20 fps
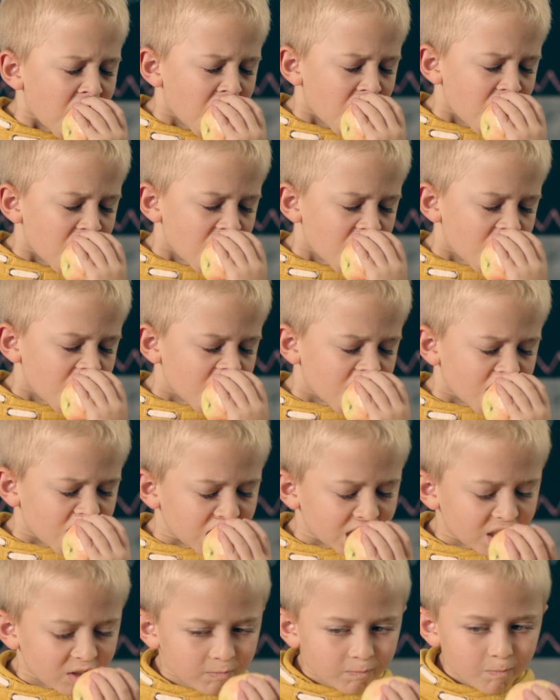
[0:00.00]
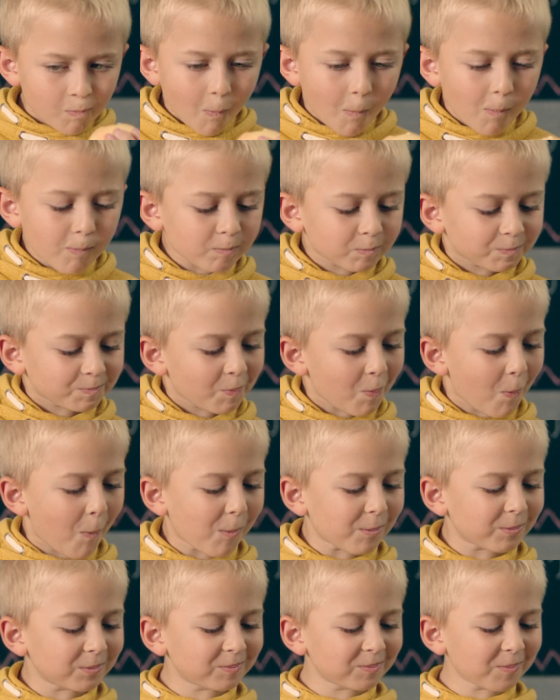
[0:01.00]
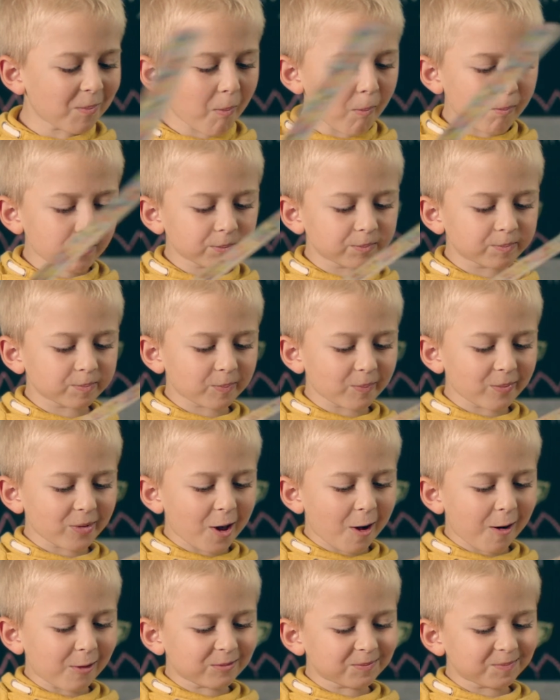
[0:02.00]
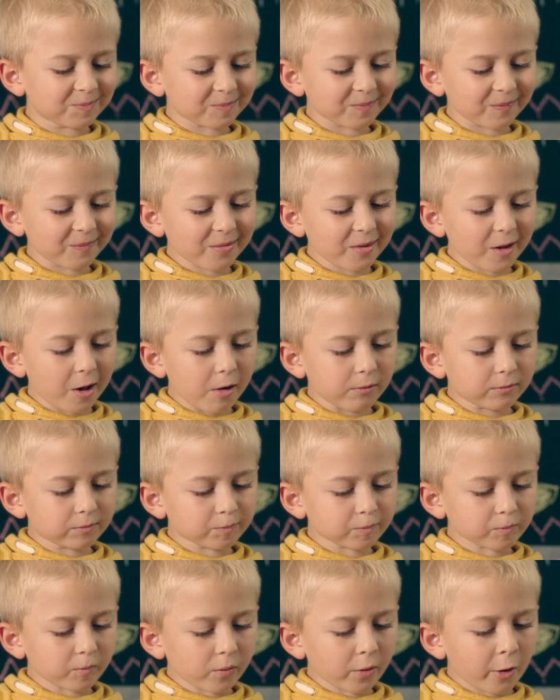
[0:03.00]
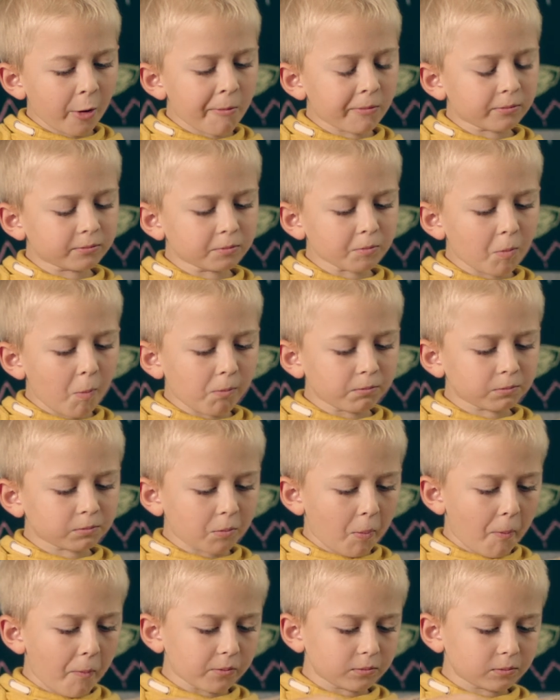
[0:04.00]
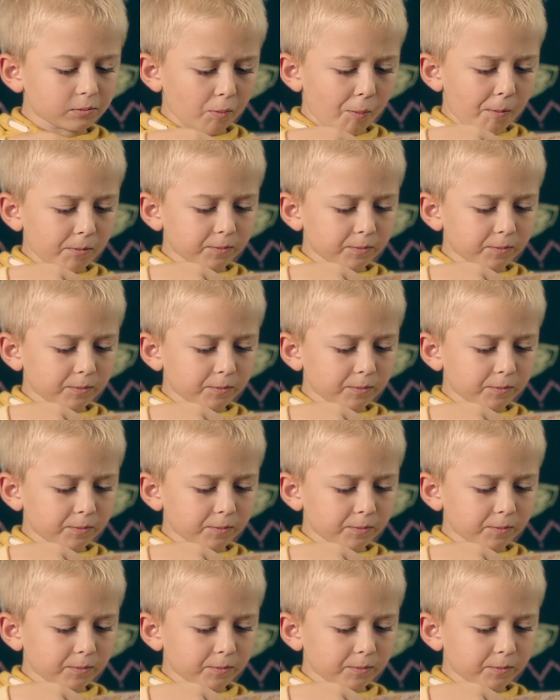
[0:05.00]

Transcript: But for this, the doctor has to know everything about me, like how big my appetite is,